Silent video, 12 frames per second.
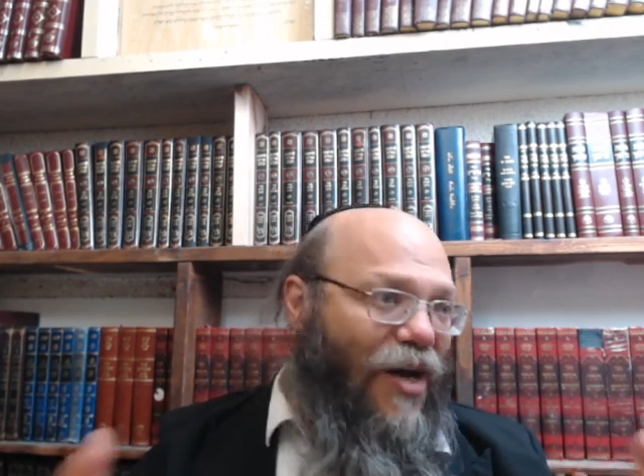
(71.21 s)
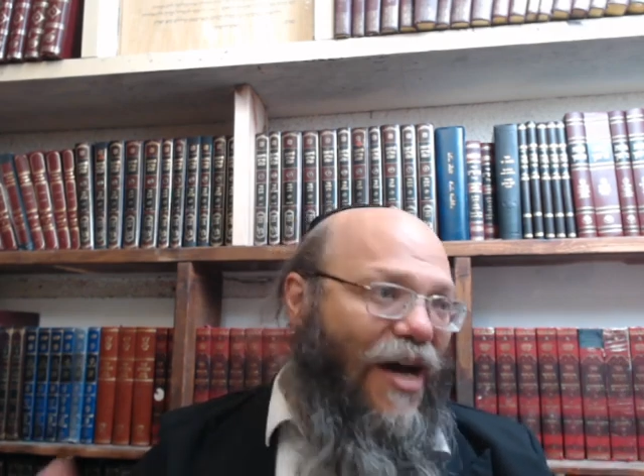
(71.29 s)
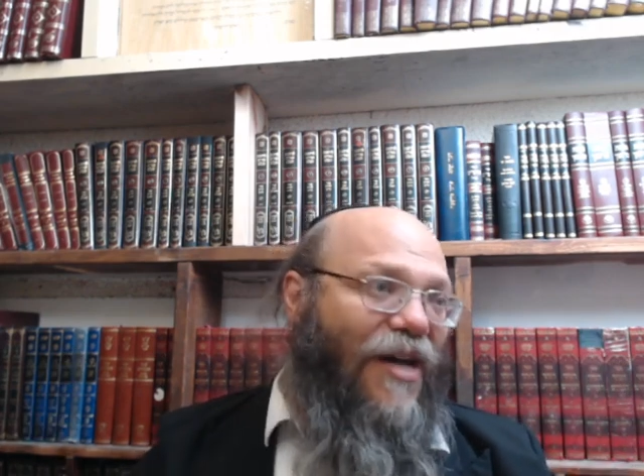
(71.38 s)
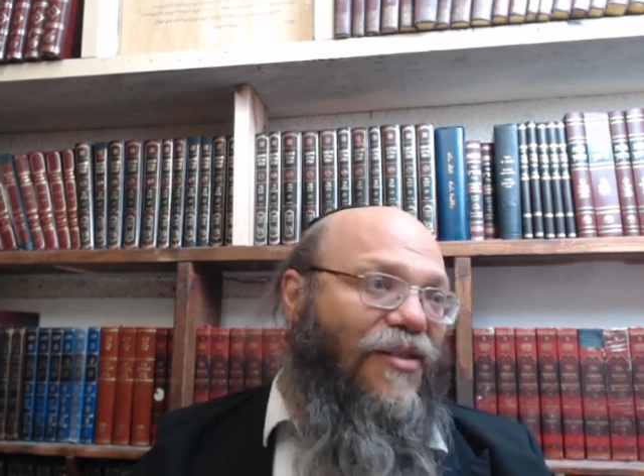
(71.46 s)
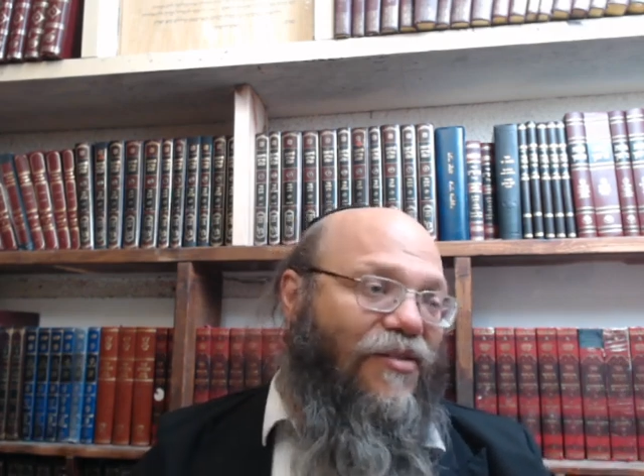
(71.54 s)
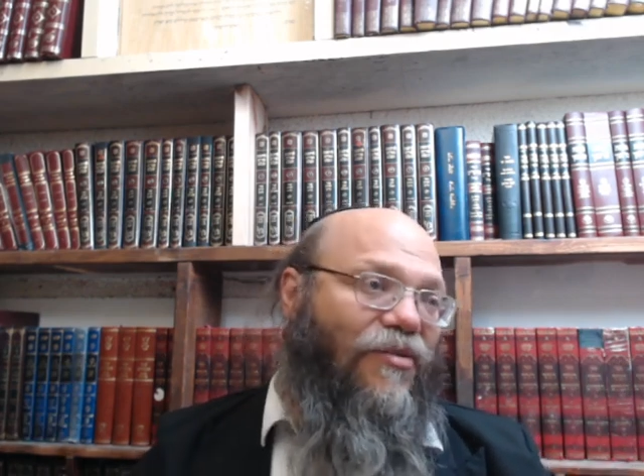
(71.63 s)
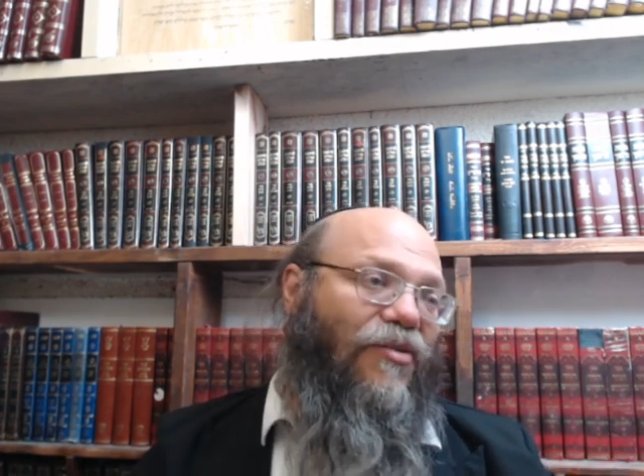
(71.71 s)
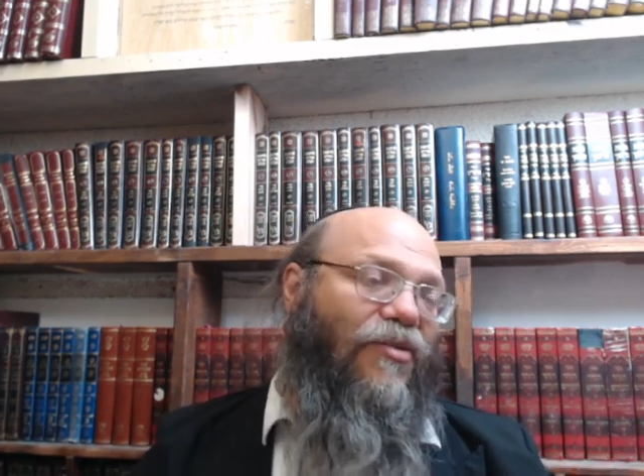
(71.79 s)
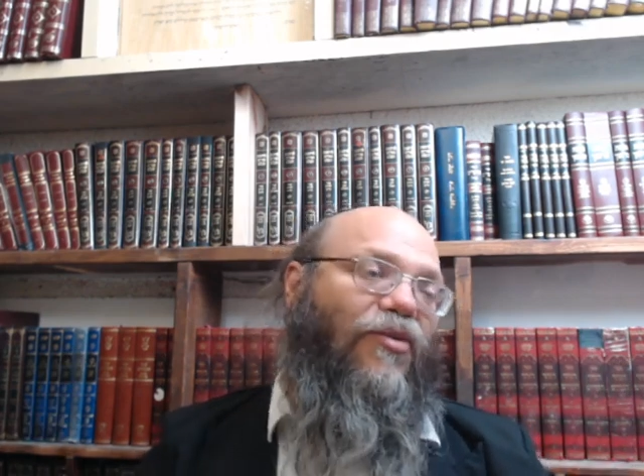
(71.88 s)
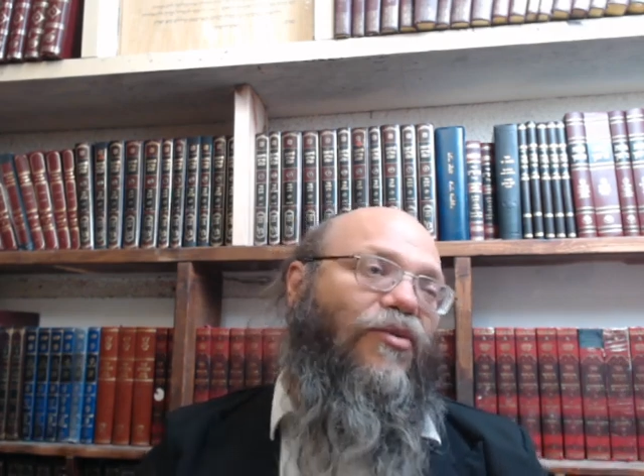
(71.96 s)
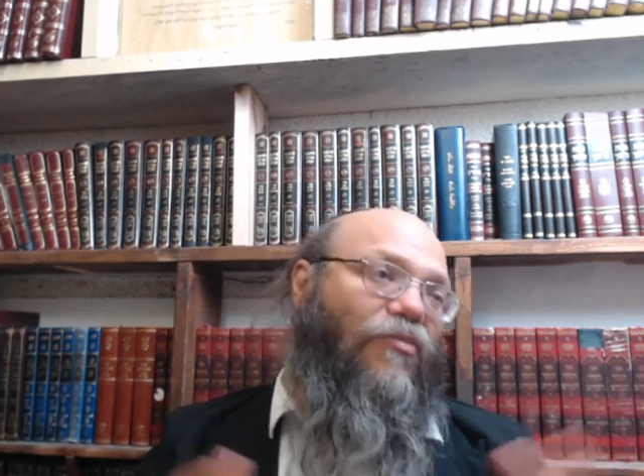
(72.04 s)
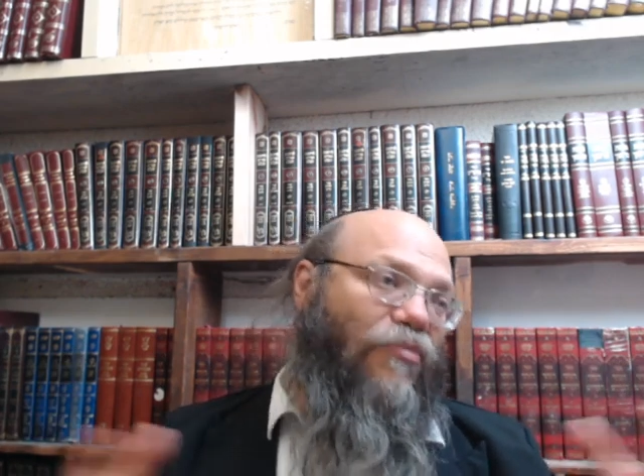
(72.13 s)
us,
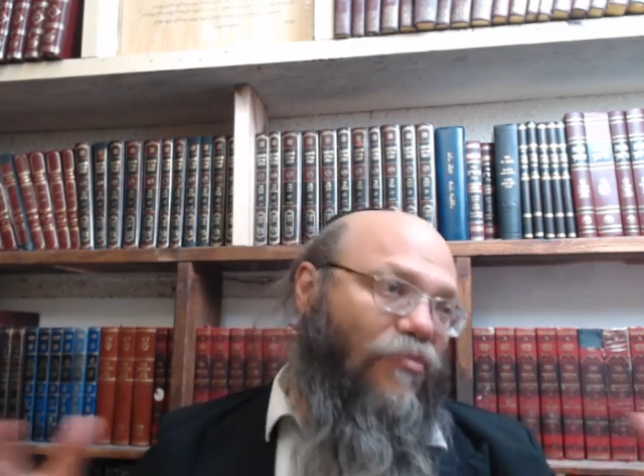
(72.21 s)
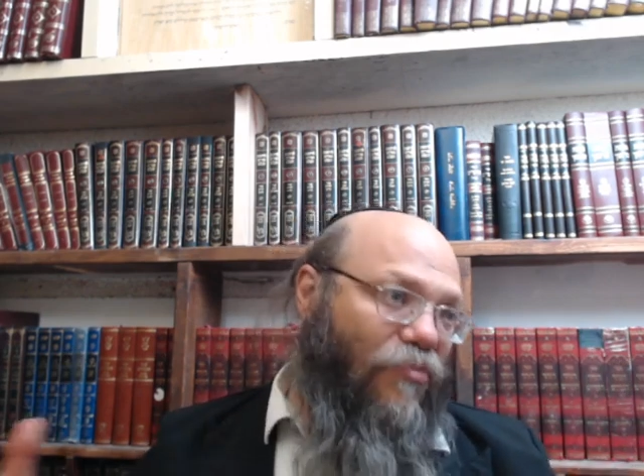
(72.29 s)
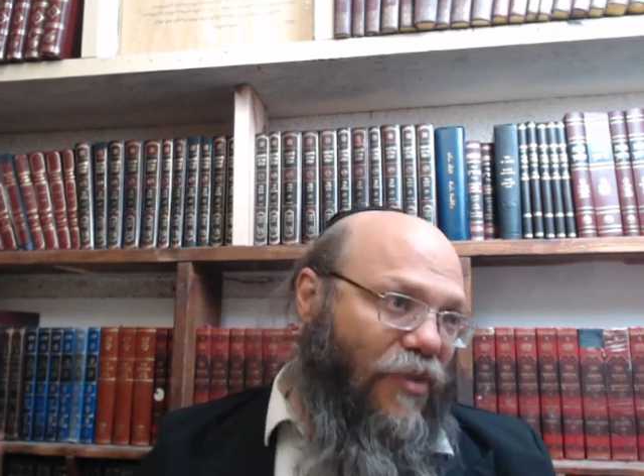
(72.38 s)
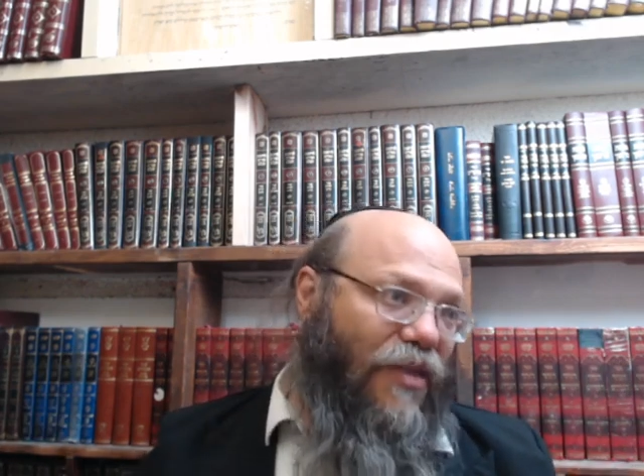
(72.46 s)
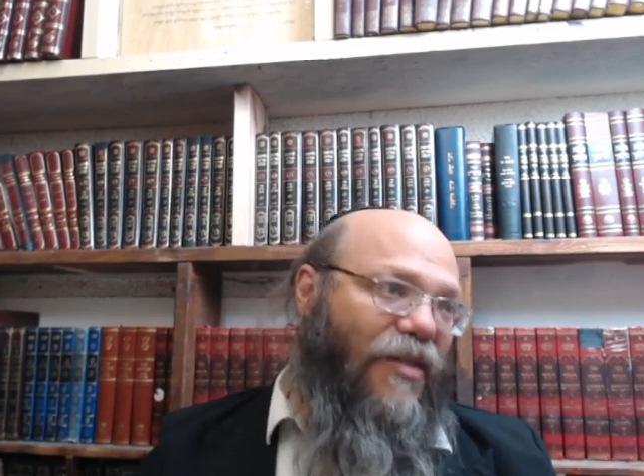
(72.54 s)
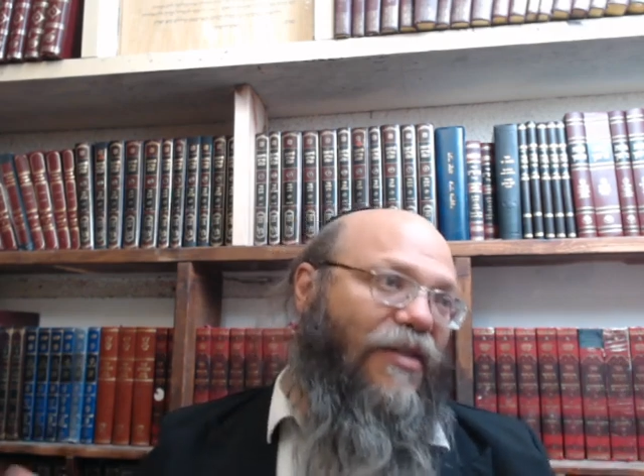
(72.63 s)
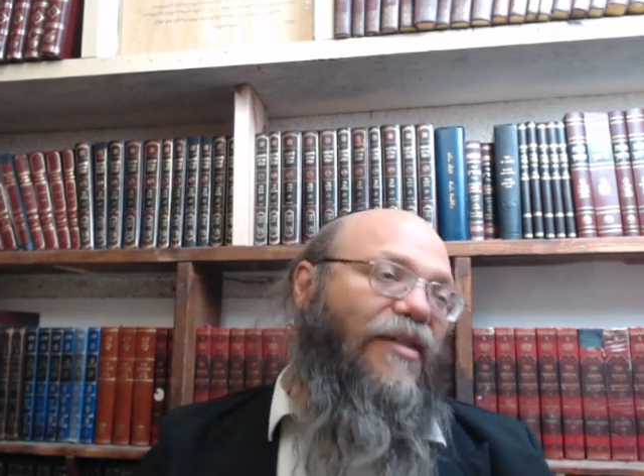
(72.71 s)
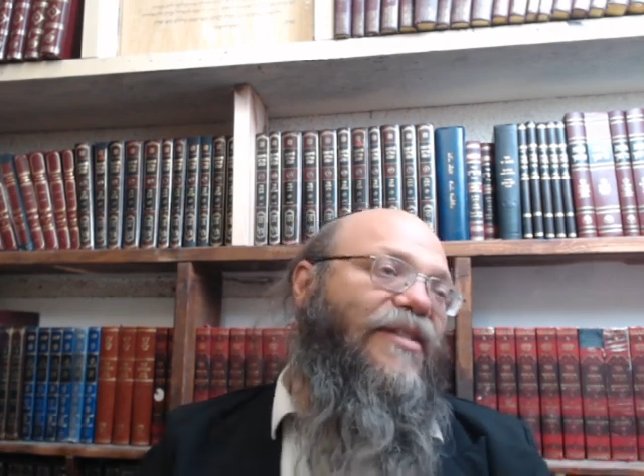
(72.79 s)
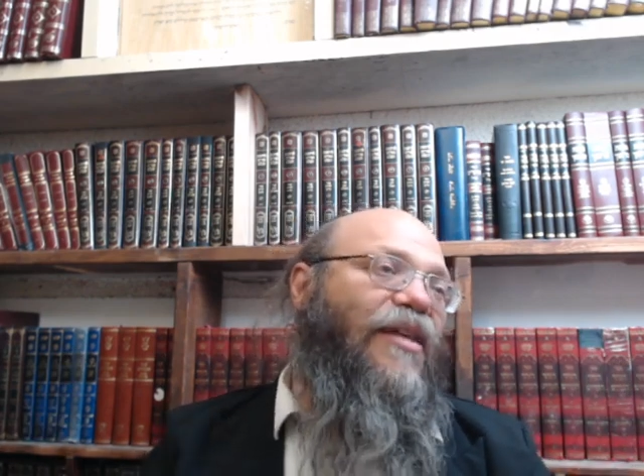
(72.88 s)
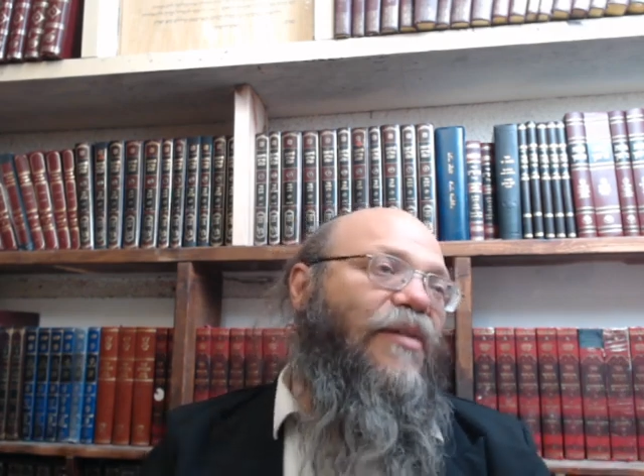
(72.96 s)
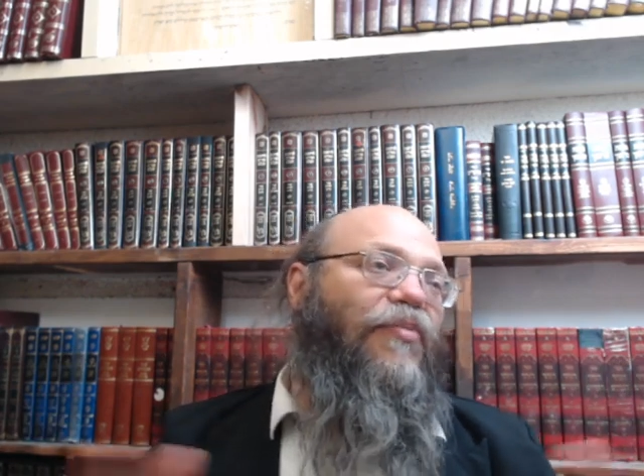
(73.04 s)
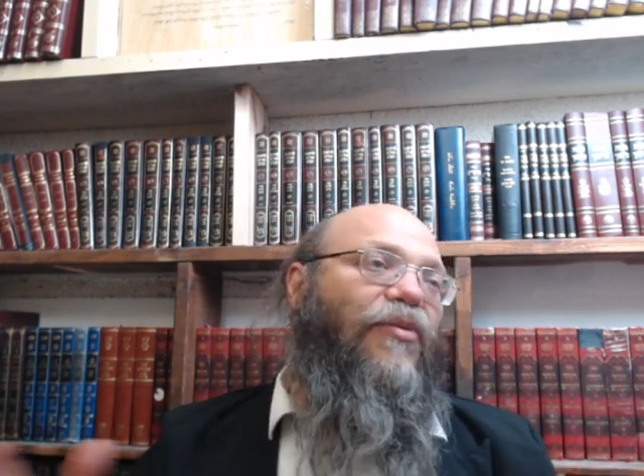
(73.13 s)
the
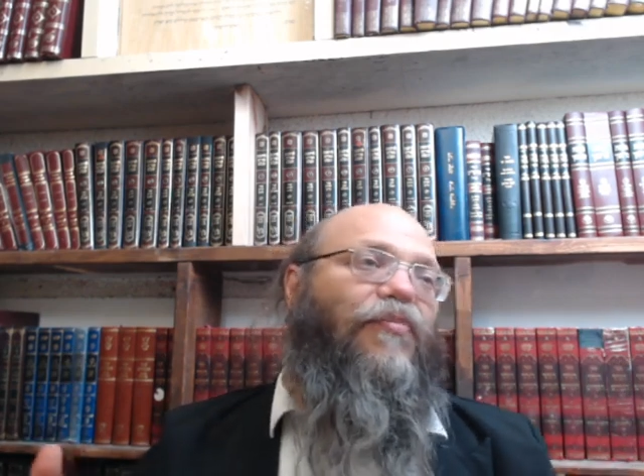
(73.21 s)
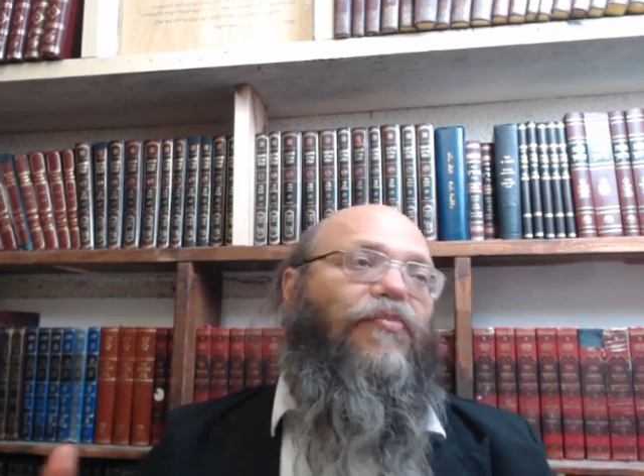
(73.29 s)
simple